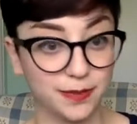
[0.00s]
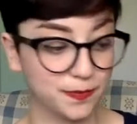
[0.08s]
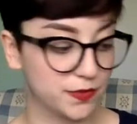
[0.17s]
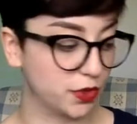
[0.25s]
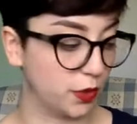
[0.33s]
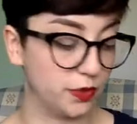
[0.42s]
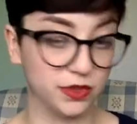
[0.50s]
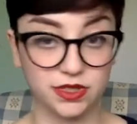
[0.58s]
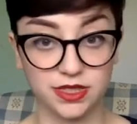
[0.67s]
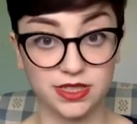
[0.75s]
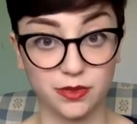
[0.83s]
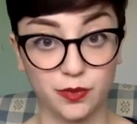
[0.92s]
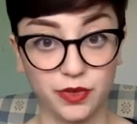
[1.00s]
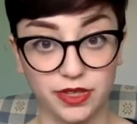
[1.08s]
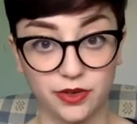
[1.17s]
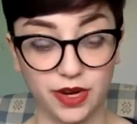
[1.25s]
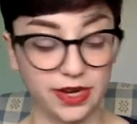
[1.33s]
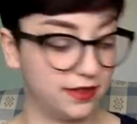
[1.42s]
So it's a really
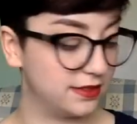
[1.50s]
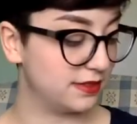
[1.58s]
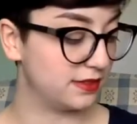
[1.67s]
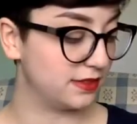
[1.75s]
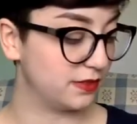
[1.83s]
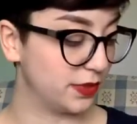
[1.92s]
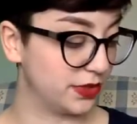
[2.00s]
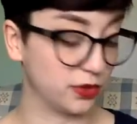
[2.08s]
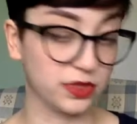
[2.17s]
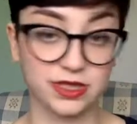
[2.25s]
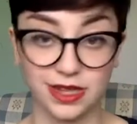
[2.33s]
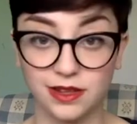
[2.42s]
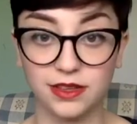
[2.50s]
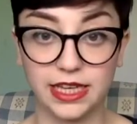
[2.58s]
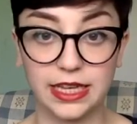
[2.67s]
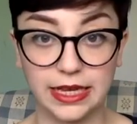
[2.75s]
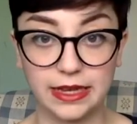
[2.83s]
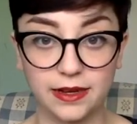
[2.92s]
great resource, and I'll
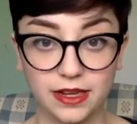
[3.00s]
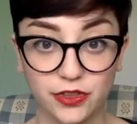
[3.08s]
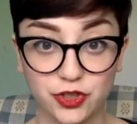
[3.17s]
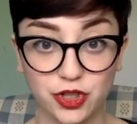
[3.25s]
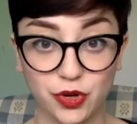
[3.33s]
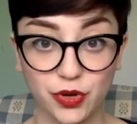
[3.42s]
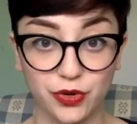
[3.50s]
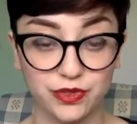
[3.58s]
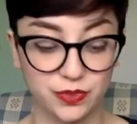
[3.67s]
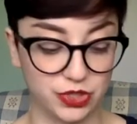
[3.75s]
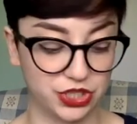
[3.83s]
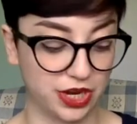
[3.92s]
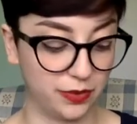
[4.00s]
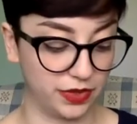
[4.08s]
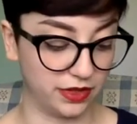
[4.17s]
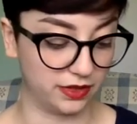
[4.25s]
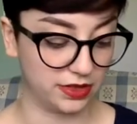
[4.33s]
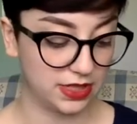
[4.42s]
link it in the show notes, which I
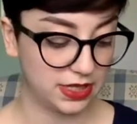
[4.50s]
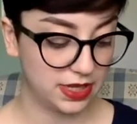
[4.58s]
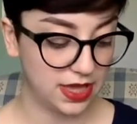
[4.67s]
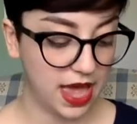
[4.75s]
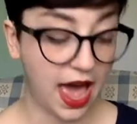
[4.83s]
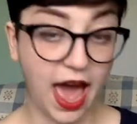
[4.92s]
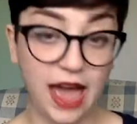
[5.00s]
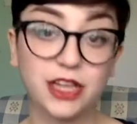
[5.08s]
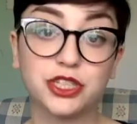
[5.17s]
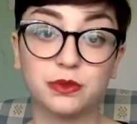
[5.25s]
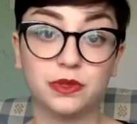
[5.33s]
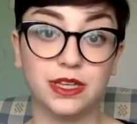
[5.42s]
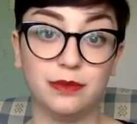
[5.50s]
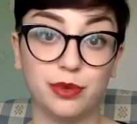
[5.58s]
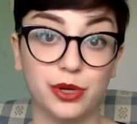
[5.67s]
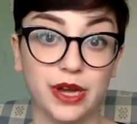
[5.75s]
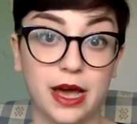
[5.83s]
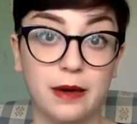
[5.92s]
will actually
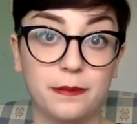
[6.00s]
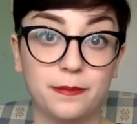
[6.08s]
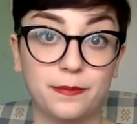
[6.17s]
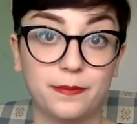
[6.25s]
put up,